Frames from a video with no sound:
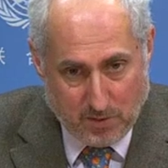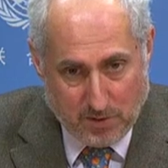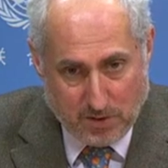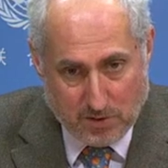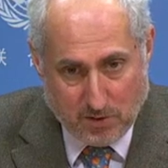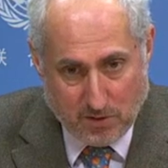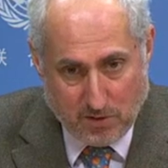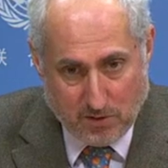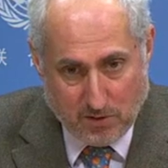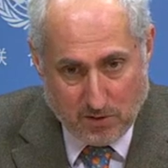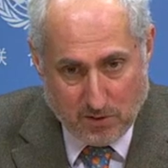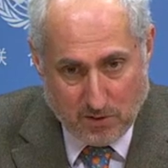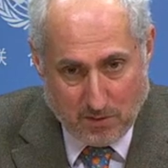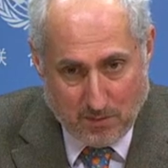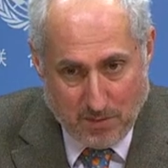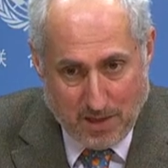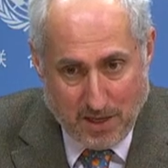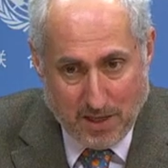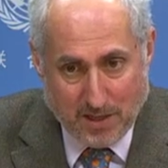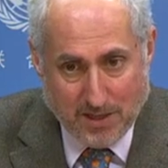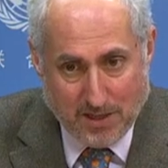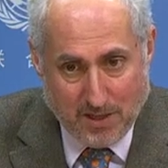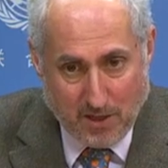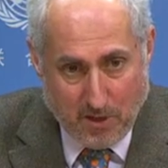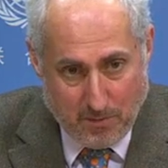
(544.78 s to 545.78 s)
to return to
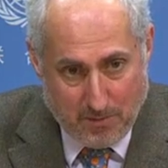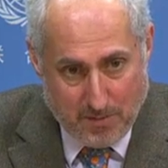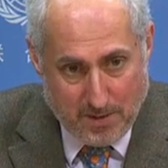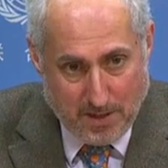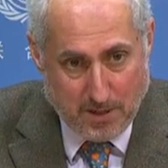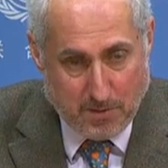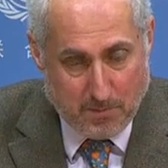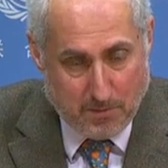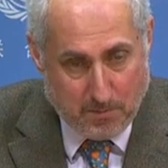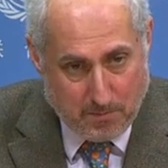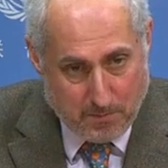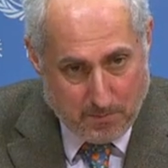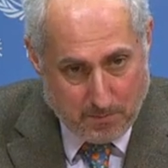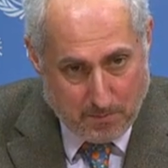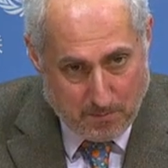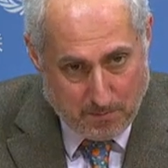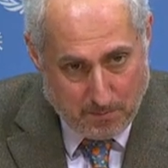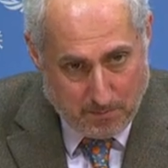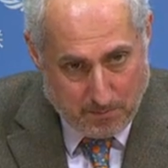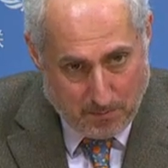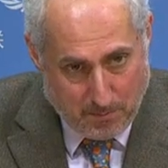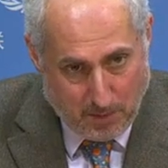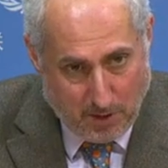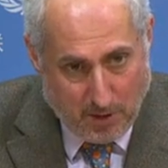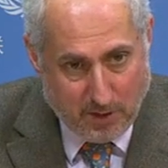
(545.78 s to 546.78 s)
Mali, a big
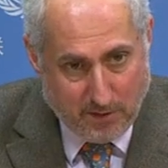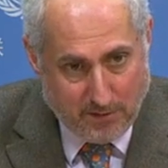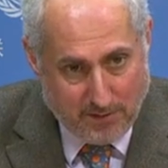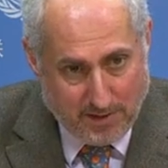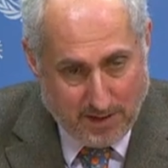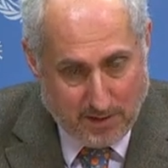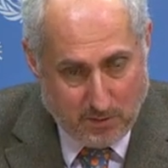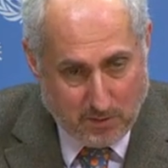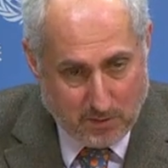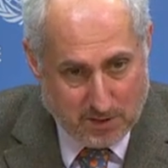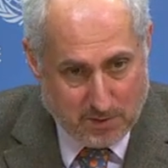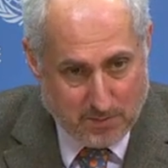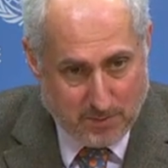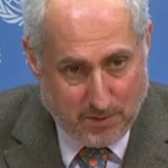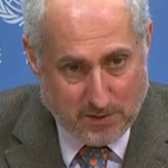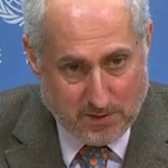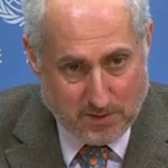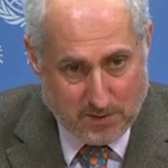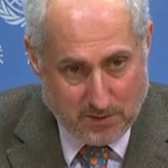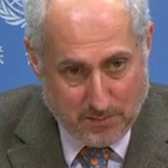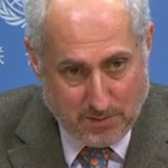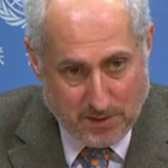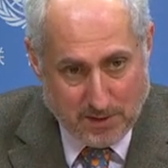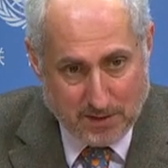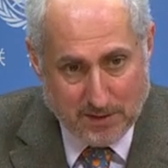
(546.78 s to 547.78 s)
part of that
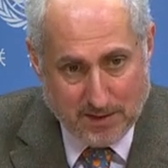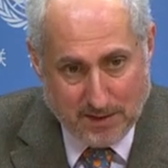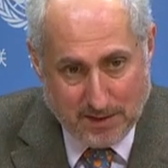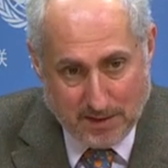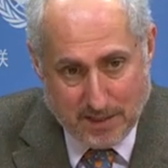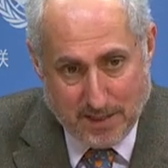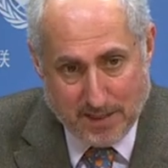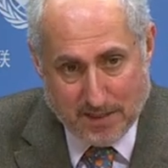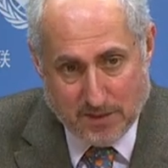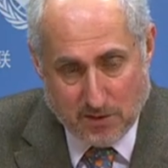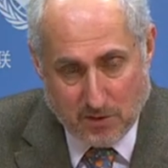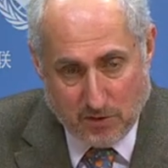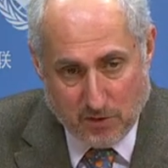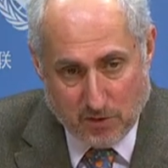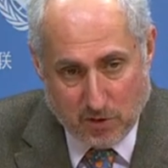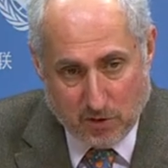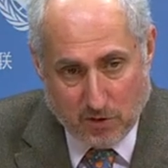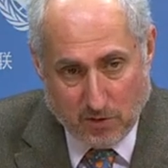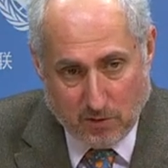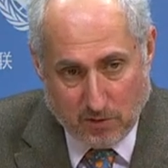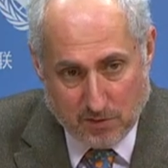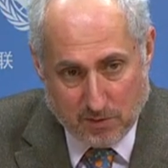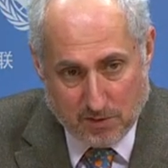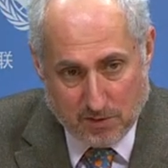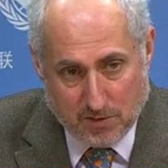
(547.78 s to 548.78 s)
responsibility lies on the
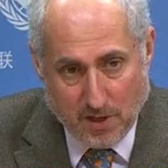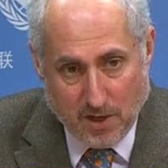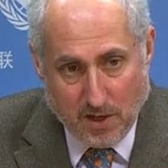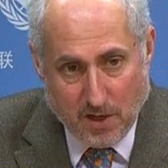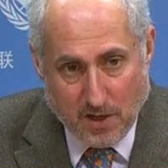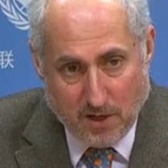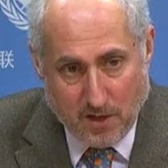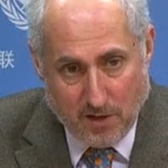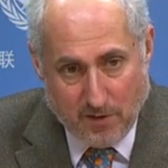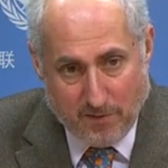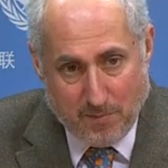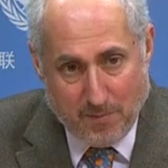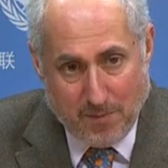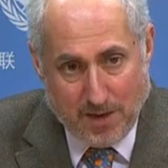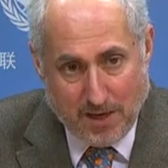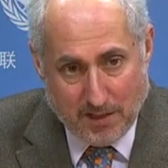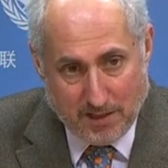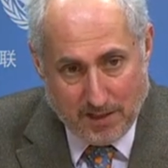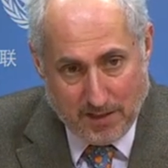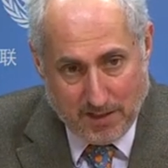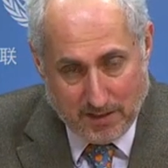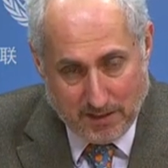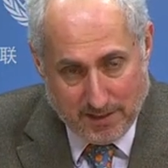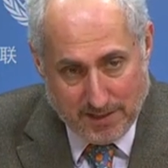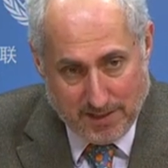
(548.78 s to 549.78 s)
shoulders of
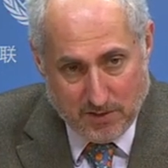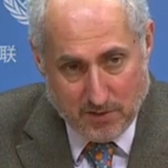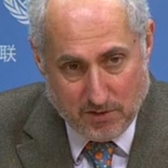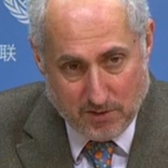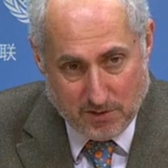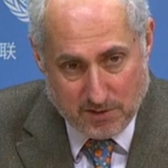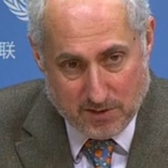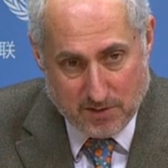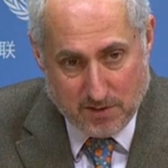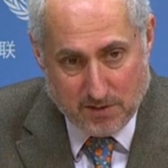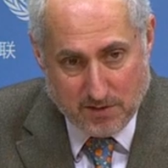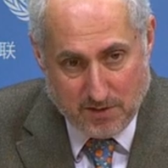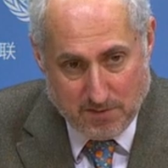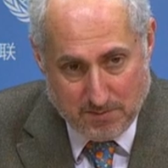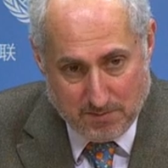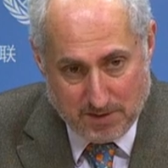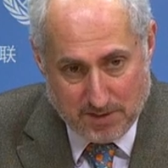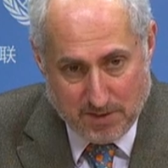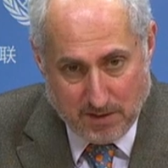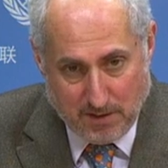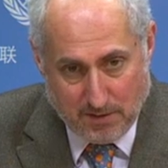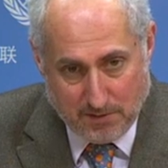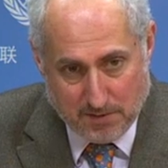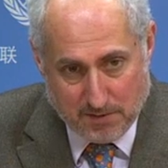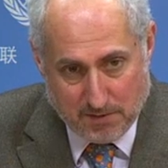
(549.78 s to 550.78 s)
Malian leaders
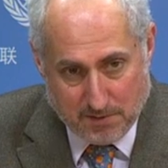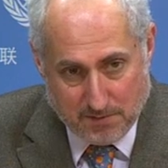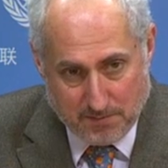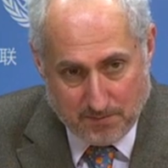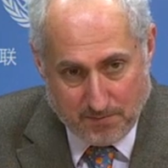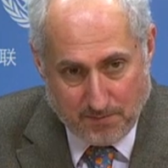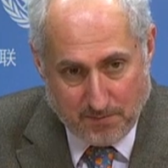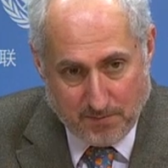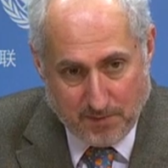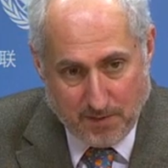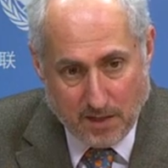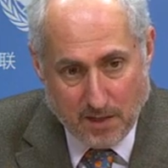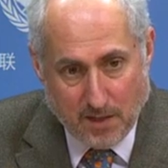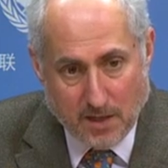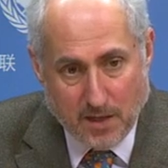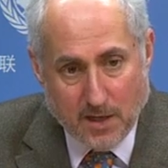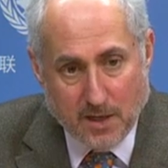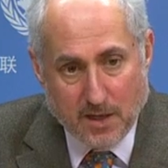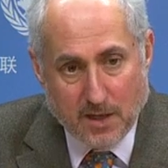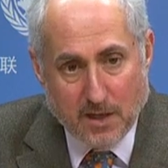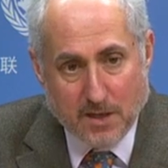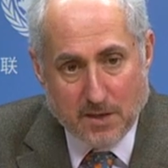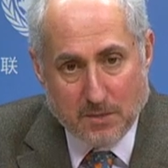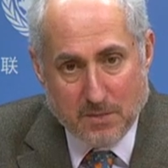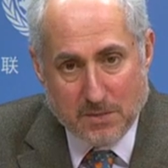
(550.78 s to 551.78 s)
themselves.
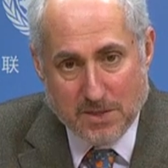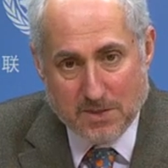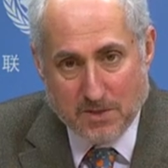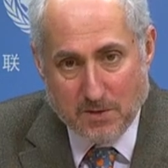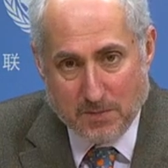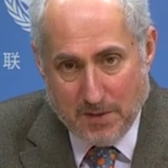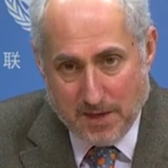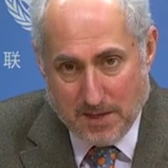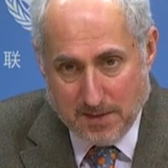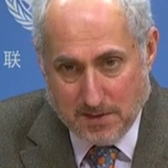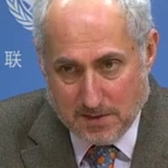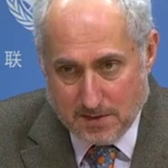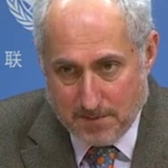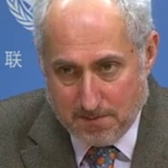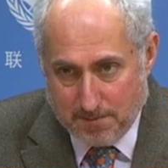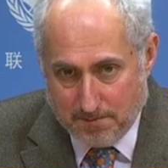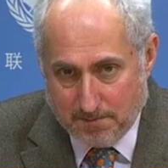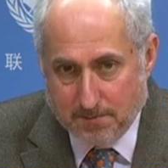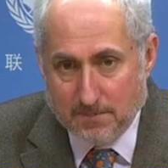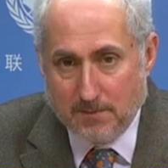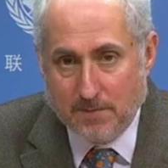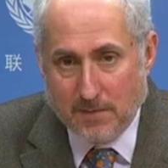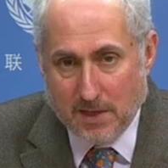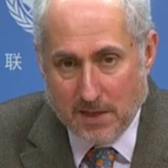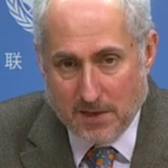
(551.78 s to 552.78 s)
Mr. Bays,
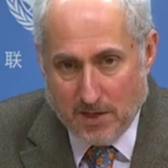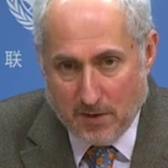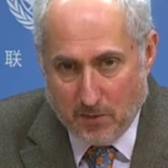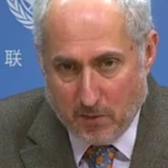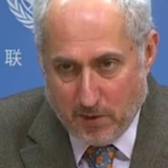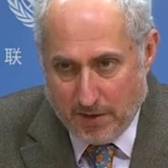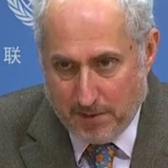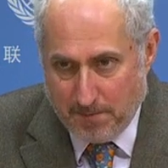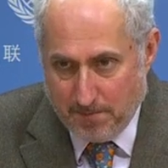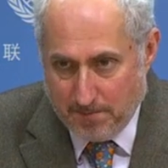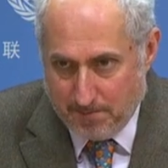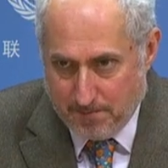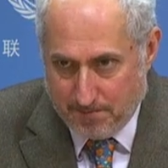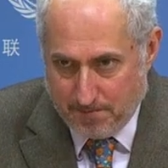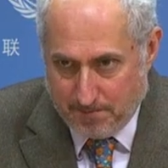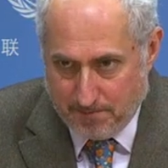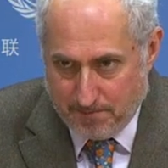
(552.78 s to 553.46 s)
and then Ray.